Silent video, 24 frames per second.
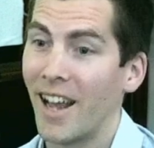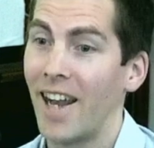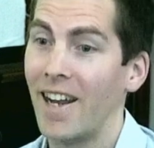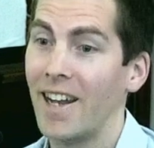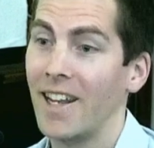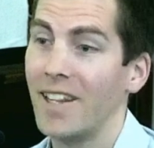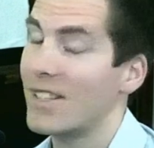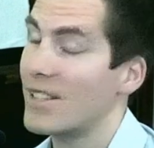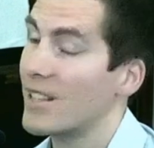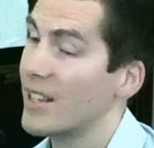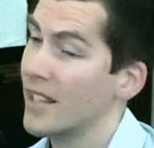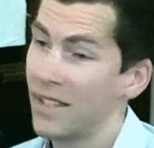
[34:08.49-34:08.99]
And
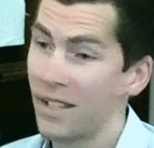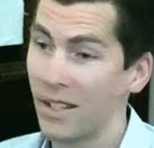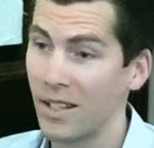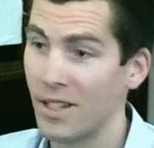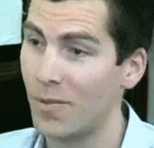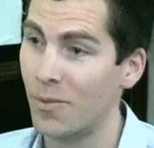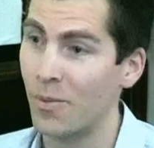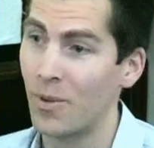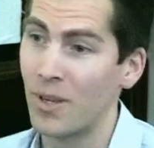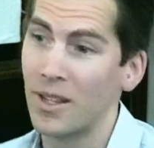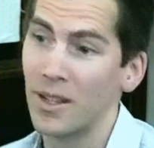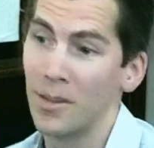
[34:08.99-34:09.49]

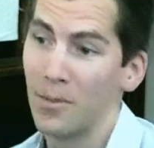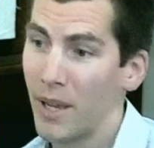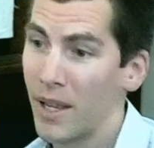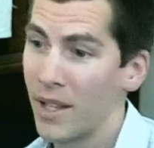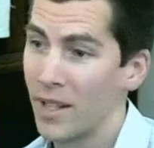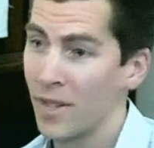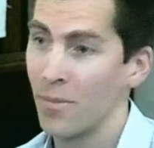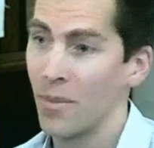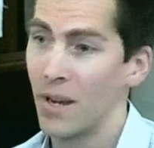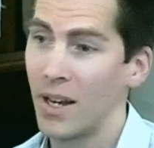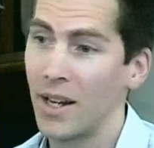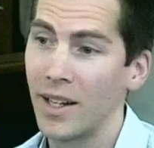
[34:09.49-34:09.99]
it's been the
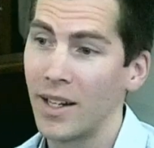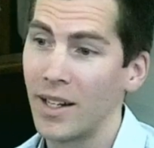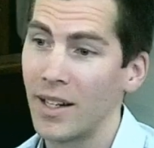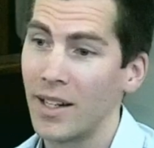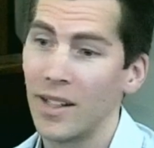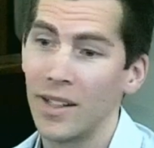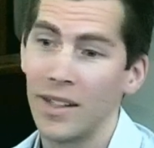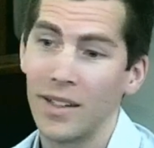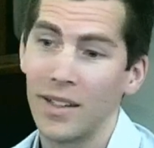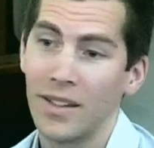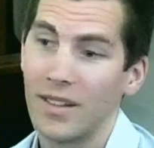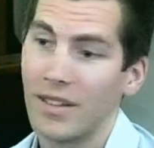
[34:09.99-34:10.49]
best
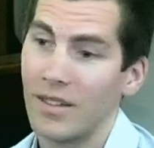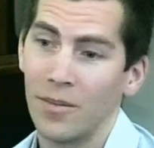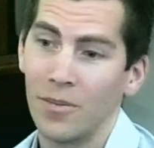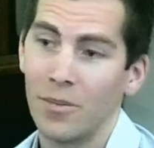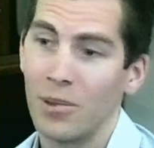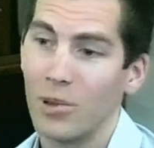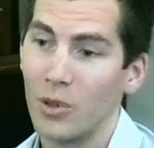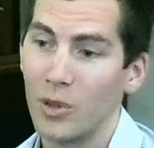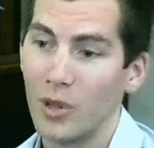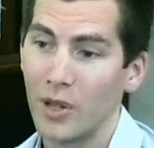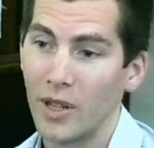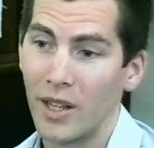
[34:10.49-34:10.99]
marketing
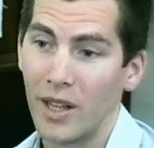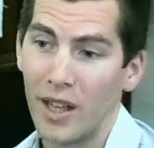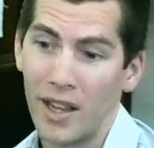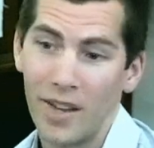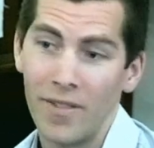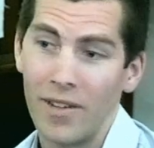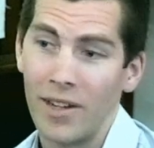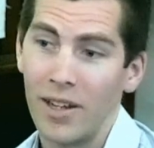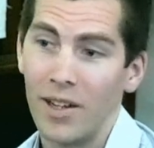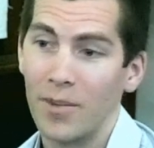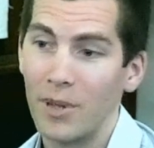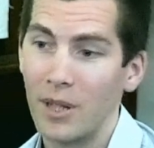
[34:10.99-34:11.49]
ploy
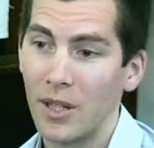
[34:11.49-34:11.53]
ever,